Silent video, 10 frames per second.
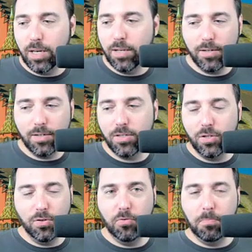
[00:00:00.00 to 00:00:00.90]

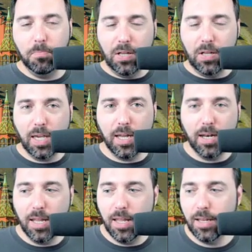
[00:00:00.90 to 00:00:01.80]
4.2
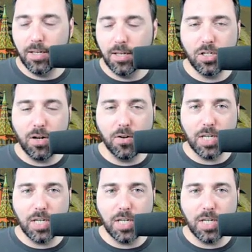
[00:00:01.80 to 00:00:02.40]
billion